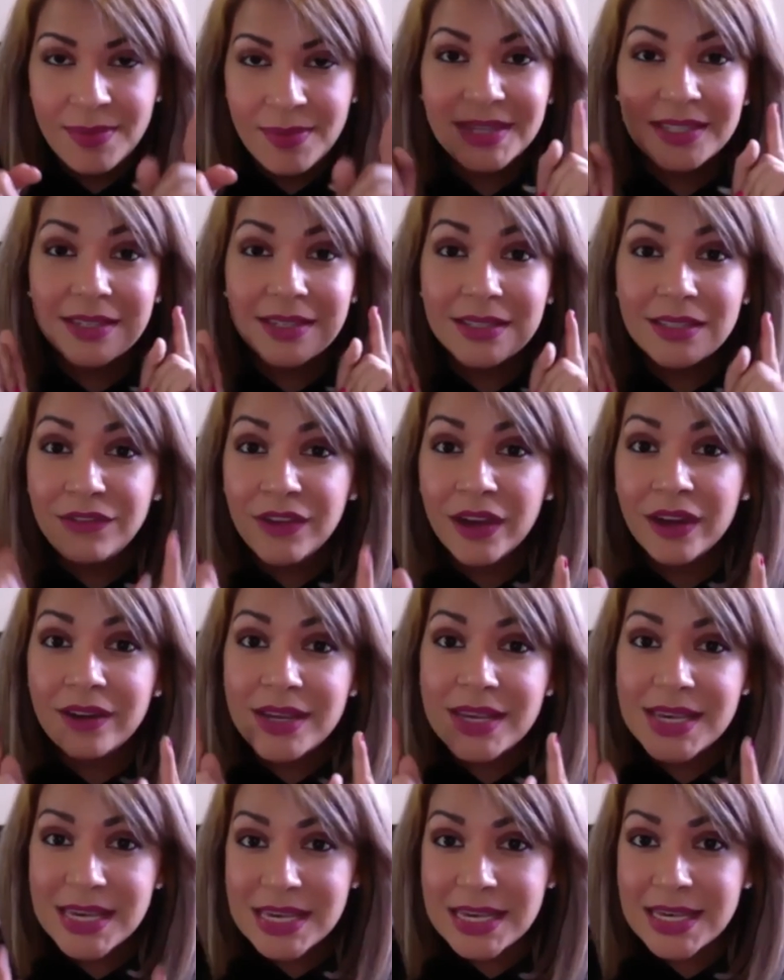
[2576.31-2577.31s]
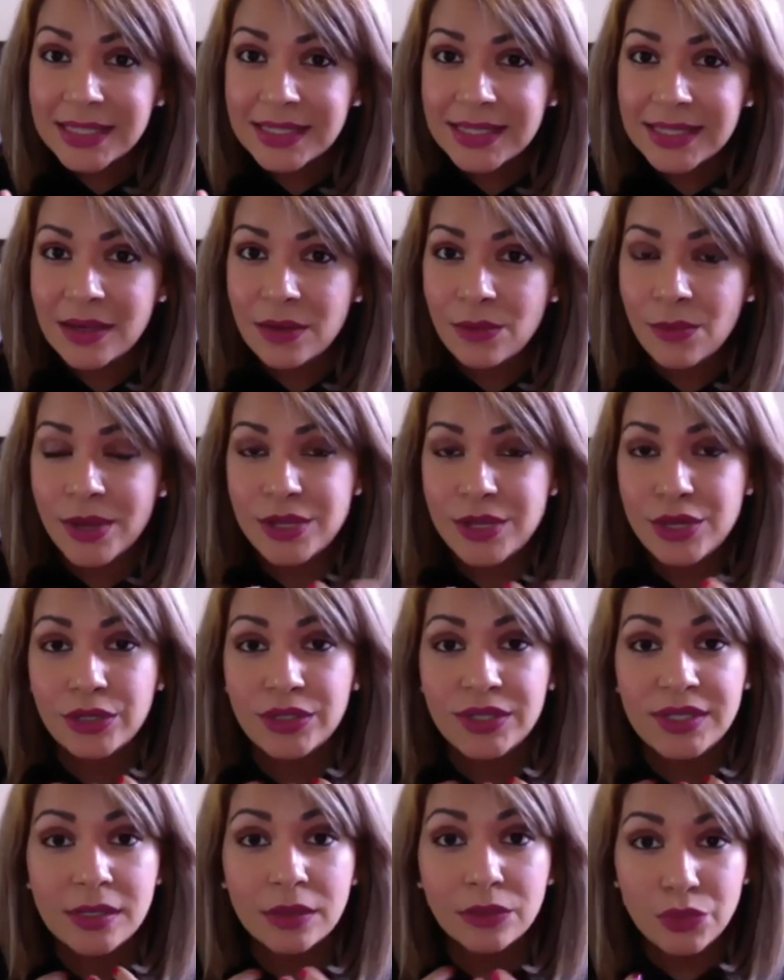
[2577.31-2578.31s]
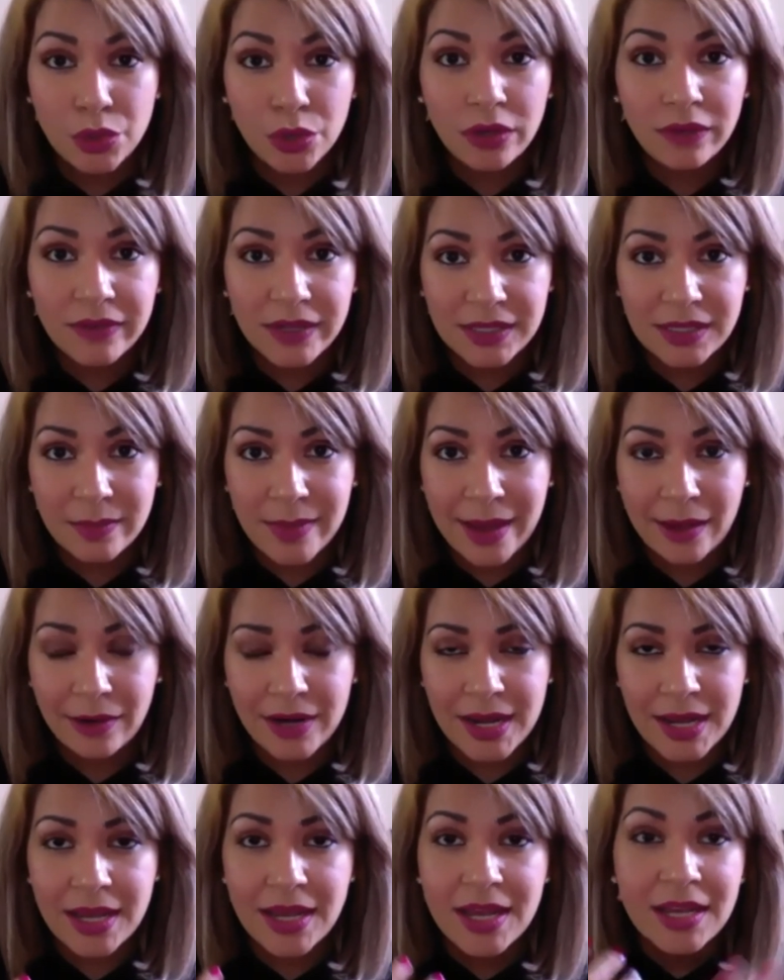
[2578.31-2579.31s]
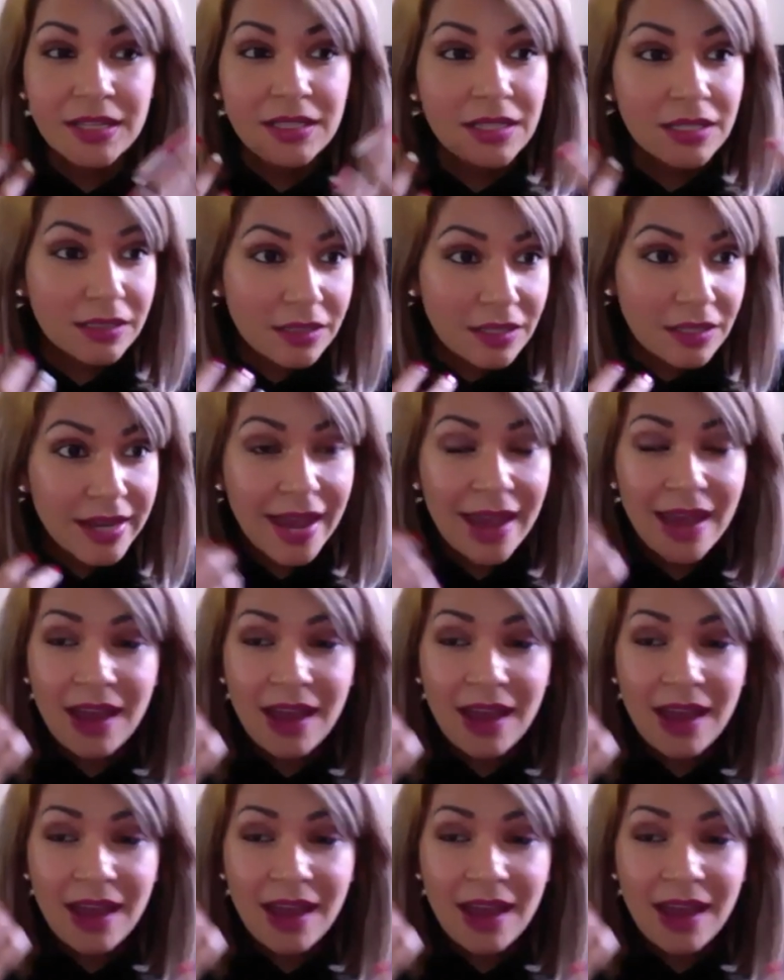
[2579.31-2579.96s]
Because it's very easy when you're still nervous about it to look at